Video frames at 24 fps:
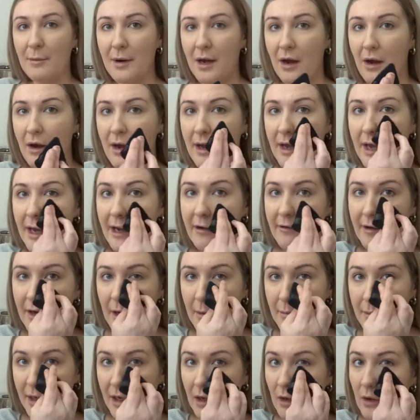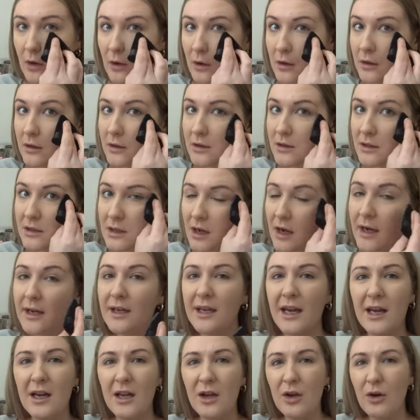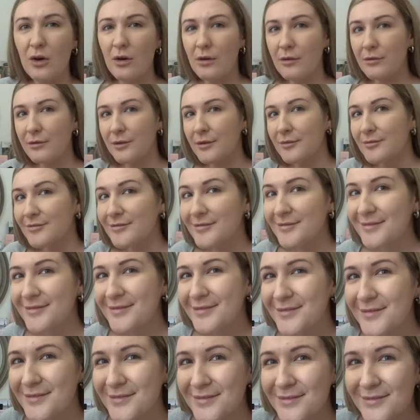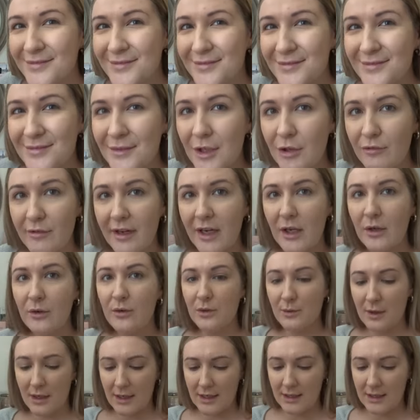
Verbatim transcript: my eye area because I get a lot of wrinkles when I